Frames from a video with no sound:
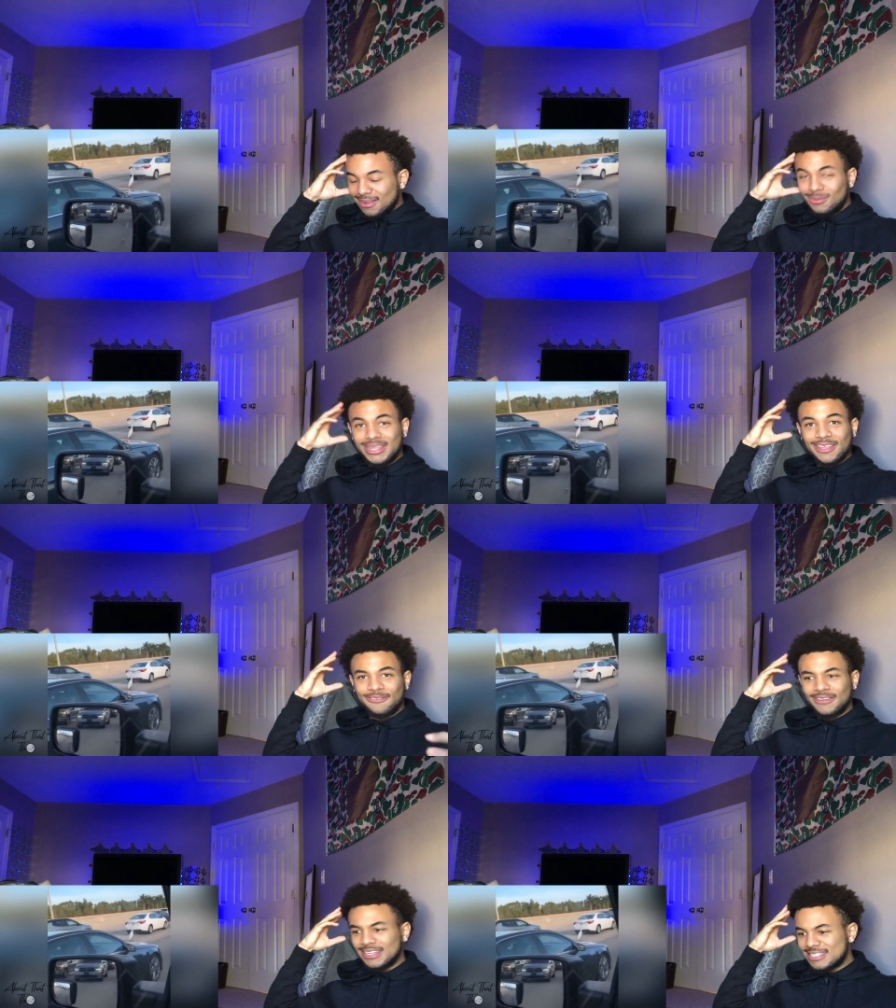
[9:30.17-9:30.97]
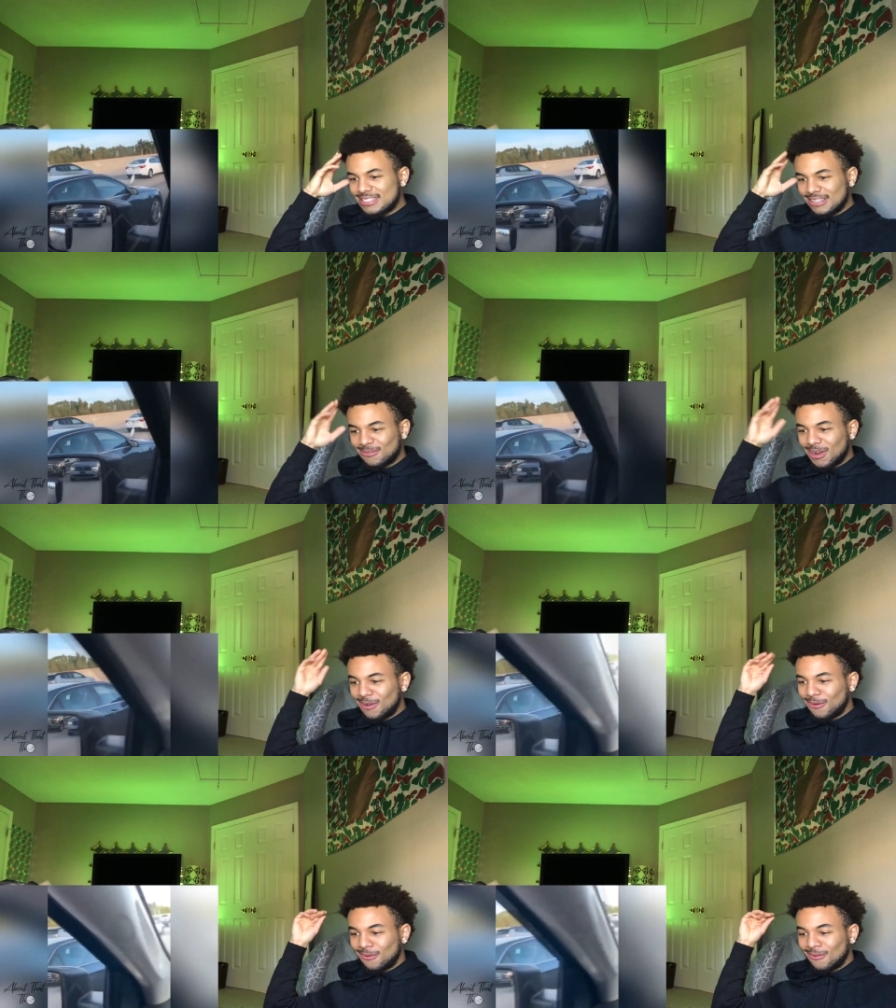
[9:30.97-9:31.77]
What the fuck is,
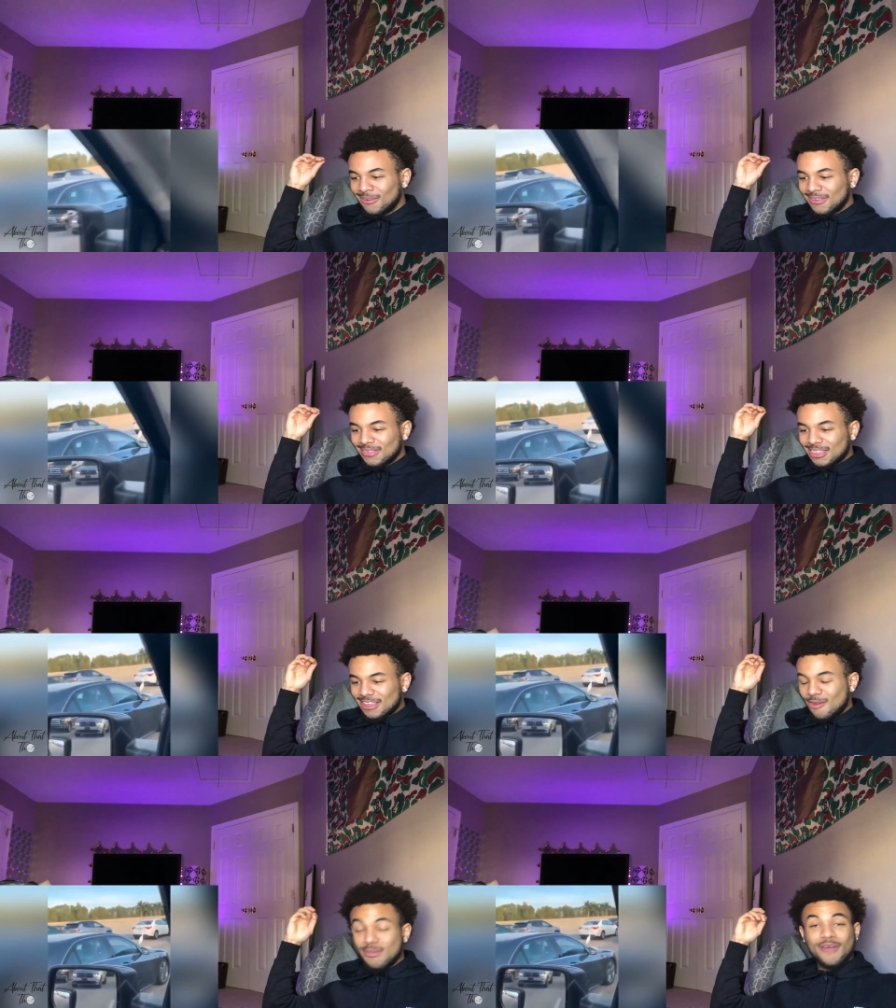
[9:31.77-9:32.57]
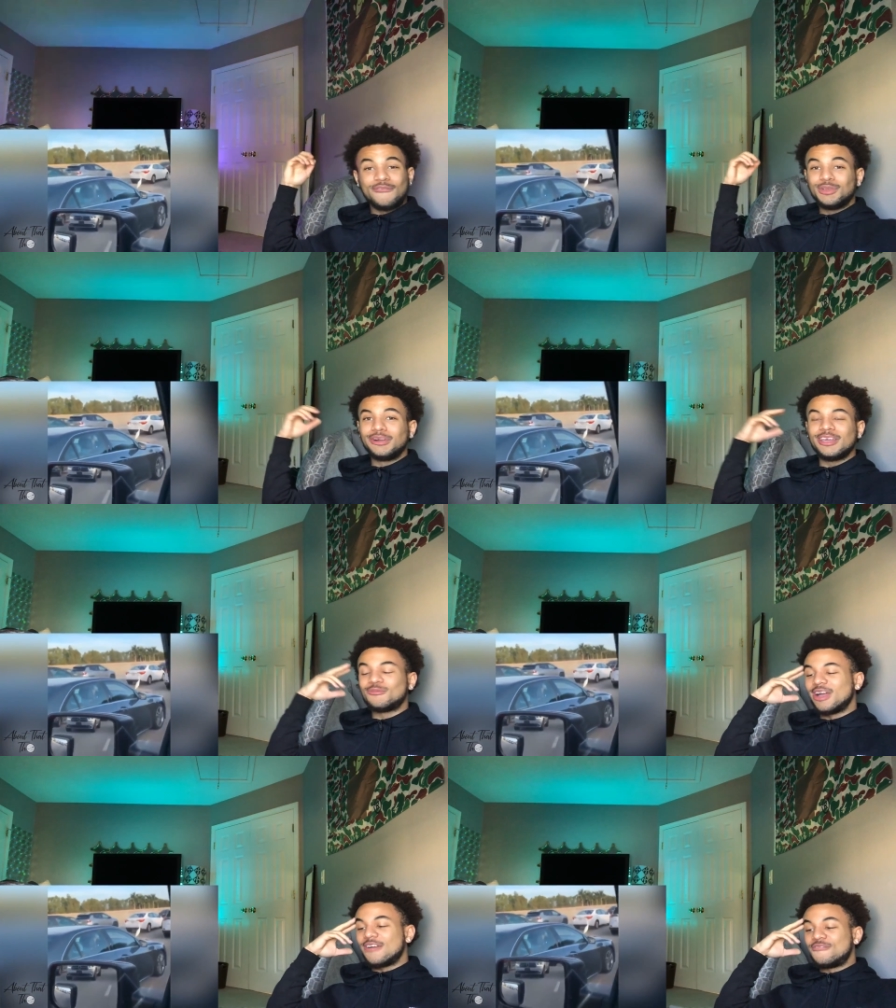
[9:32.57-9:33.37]
bro? Bro, Florida,
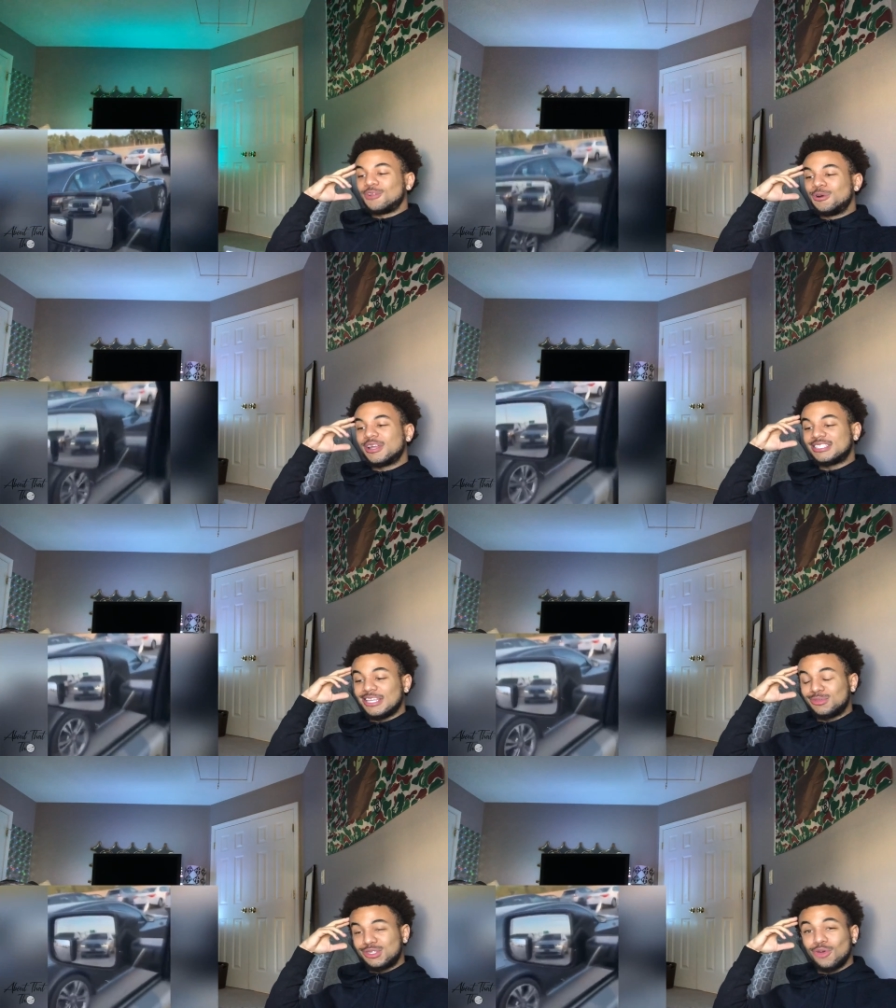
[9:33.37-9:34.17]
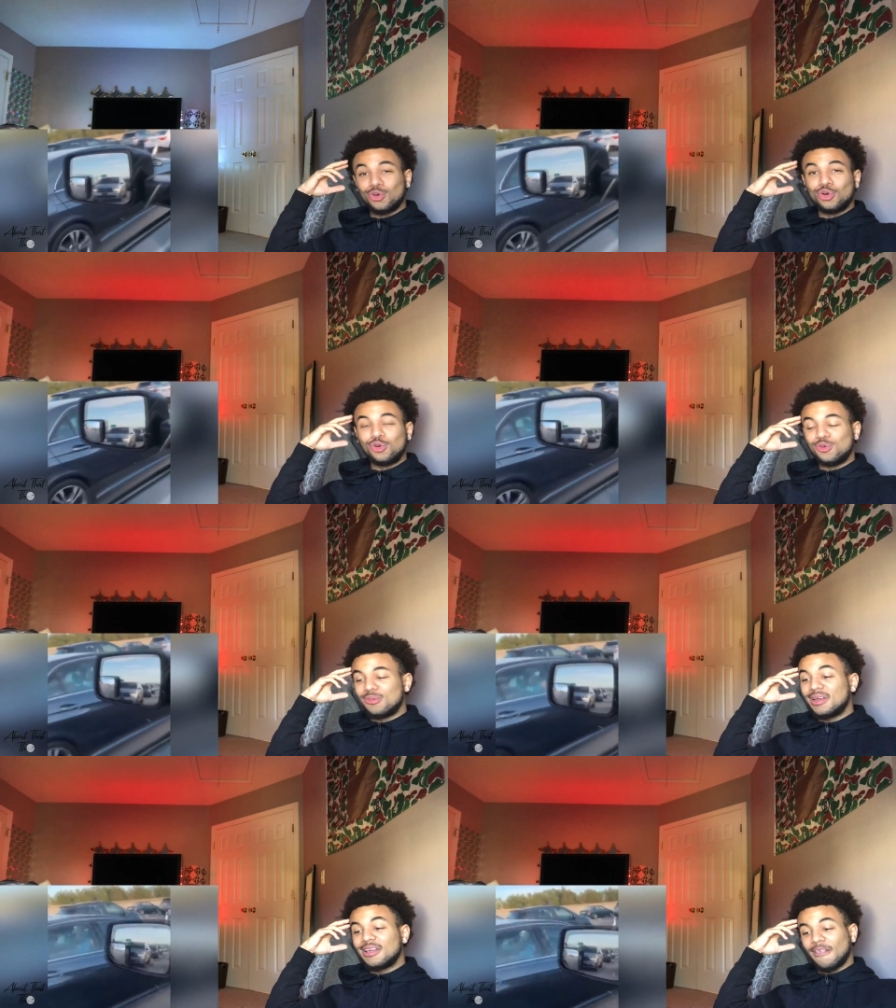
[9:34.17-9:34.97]
bro, Florida seems so cool,
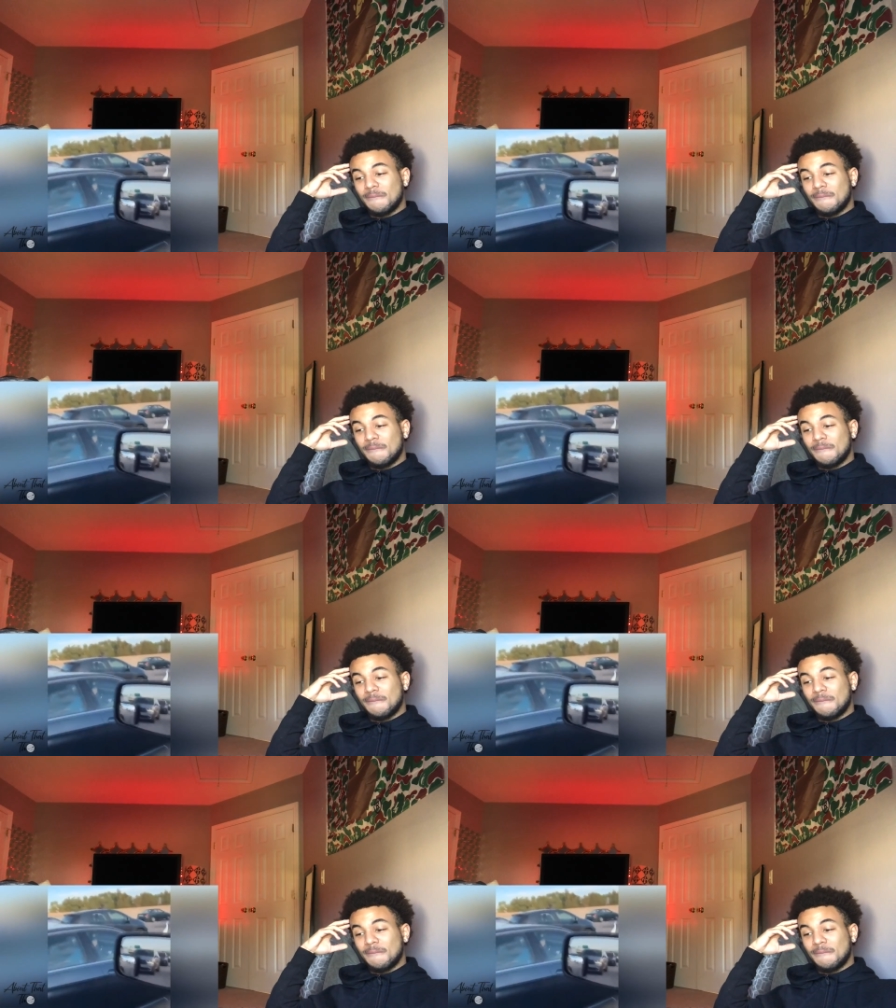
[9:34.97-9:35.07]
bro.